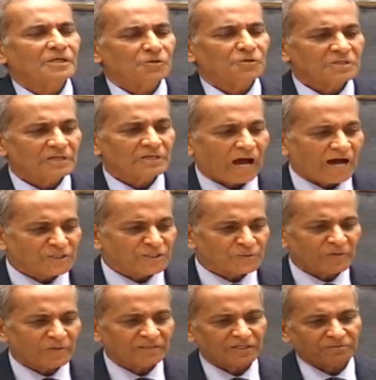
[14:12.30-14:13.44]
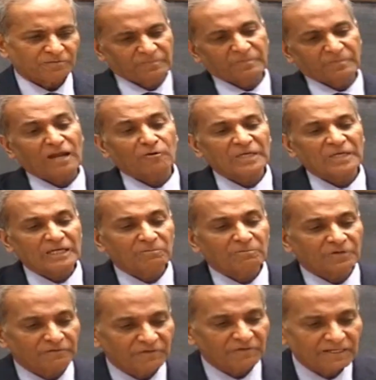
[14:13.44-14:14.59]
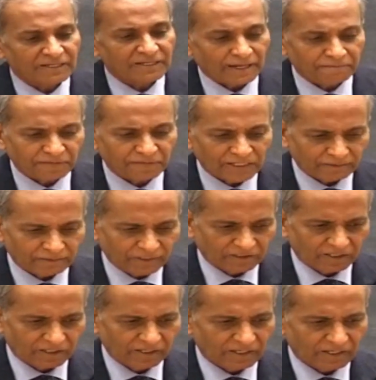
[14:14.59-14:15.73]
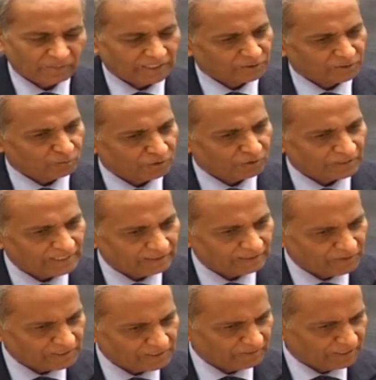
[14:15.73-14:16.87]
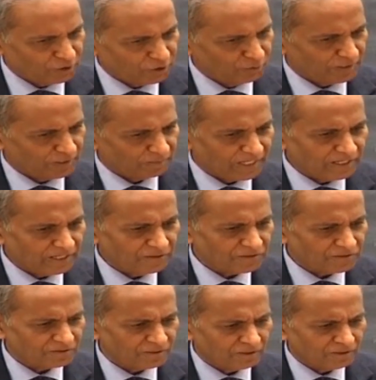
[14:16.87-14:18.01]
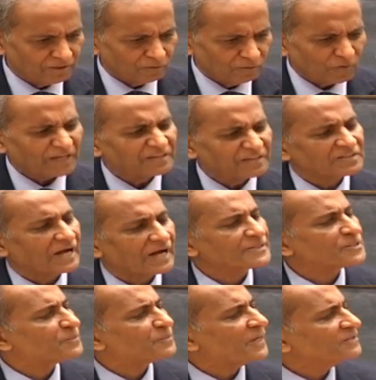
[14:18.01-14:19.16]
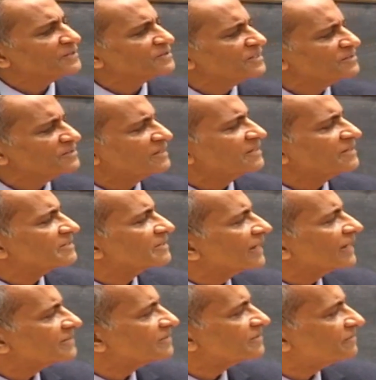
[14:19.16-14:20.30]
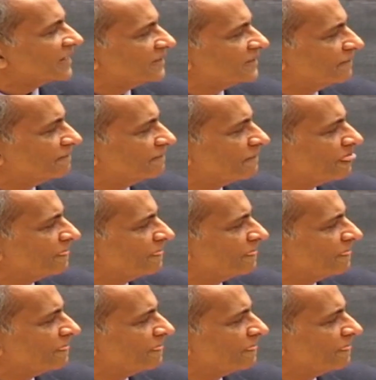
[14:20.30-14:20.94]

You see, the aspect that kind of becomes revealed in every living thing and becomes more clearly visible in human beings, what are these aspects? Just let's classify them.